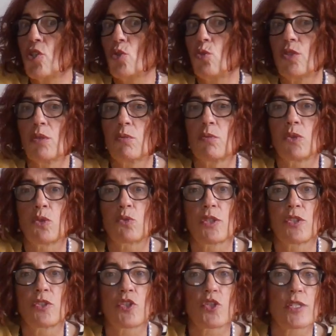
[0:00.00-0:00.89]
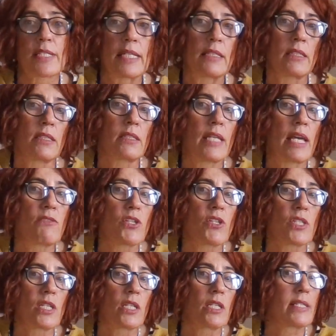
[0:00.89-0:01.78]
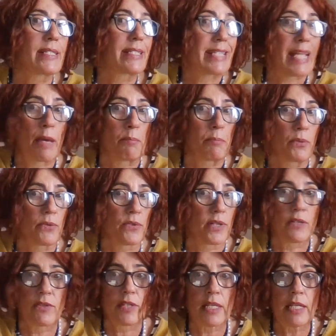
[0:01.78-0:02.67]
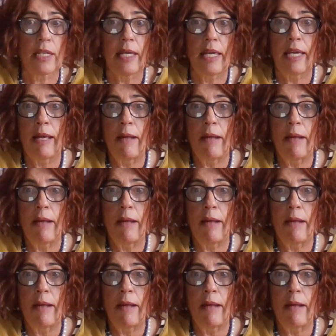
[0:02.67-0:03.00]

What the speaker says: You didn't want to understand that everything is temporary